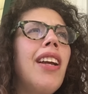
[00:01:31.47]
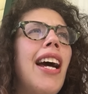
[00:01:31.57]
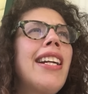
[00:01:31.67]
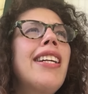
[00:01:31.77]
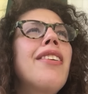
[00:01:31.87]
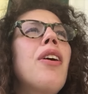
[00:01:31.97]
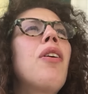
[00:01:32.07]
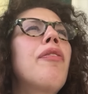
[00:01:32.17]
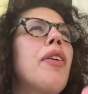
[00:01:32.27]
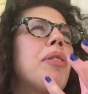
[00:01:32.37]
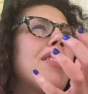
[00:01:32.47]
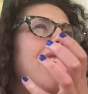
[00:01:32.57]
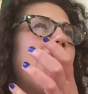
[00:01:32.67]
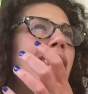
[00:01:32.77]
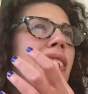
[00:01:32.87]
I didn't know if it was
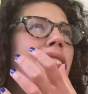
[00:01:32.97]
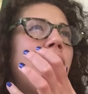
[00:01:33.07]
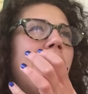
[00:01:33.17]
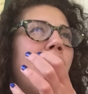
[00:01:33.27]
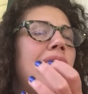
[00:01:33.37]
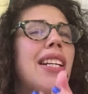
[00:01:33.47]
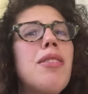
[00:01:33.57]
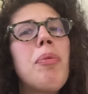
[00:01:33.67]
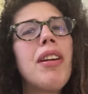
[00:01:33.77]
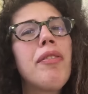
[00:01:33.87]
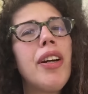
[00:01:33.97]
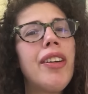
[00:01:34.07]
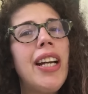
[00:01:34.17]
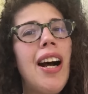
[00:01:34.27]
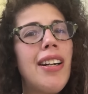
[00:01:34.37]
because, I mean, it's been a
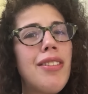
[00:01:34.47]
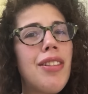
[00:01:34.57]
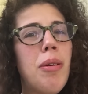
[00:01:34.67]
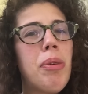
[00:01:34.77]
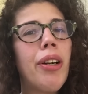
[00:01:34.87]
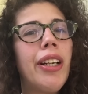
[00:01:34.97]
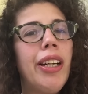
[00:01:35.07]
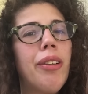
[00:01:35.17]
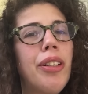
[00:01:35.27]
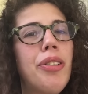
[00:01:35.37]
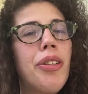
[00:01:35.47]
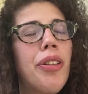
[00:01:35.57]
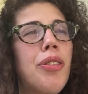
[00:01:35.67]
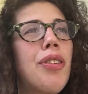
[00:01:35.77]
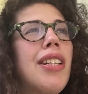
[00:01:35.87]
very hot summer here in New
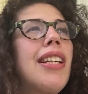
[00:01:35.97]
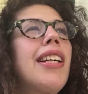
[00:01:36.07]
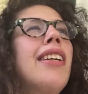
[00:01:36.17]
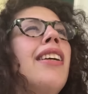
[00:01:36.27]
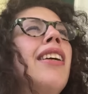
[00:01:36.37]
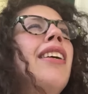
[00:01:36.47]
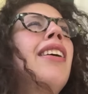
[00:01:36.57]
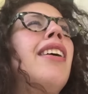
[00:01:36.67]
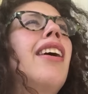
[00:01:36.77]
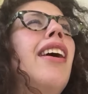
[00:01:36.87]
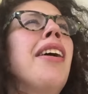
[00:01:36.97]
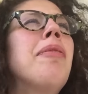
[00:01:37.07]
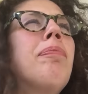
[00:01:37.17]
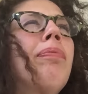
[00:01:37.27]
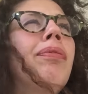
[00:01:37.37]
Jersey.
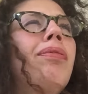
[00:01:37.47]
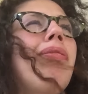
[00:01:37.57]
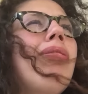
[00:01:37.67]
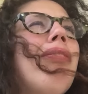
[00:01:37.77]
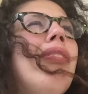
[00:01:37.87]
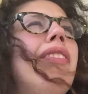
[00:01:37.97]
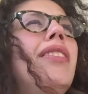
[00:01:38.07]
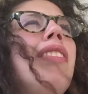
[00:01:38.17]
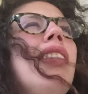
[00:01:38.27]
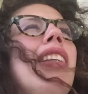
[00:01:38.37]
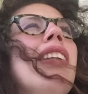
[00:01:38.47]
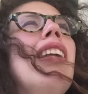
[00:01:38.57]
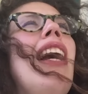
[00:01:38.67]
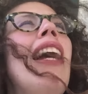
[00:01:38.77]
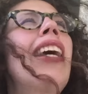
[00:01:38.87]
Um,
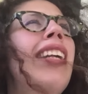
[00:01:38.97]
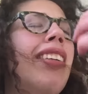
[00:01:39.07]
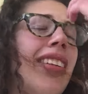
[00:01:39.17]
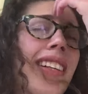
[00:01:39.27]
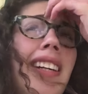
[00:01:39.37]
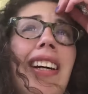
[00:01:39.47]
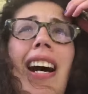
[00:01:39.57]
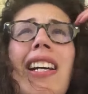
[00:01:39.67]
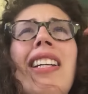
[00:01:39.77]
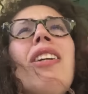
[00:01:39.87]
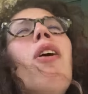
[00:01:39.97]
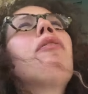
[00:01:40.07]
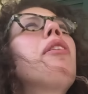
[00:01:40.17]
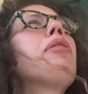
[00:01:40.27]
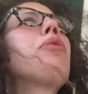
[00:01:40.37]
and I didn't know
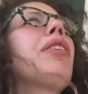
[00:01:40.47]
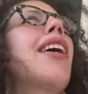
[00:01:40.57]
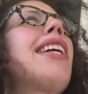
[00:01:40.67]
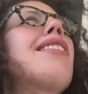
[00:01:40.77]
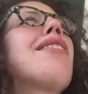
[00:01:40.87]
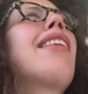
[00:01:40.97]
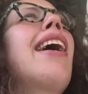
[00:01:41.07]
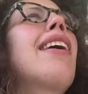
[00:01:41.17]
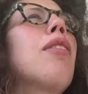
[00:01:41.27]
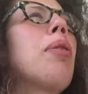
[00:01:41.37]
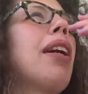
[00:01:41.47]
if it was related to that or